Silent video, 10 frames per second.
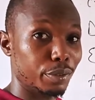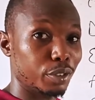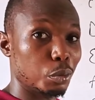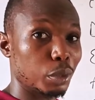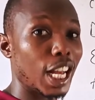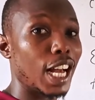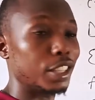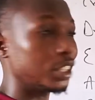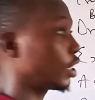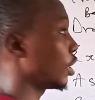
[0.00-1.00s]
from
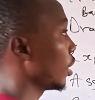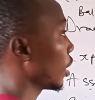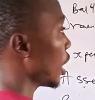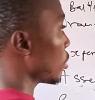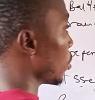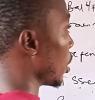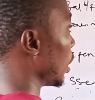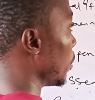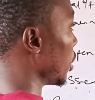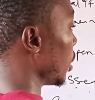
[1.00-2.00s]
cash. That's why we're
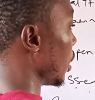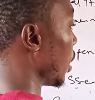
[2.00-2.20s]
debiting it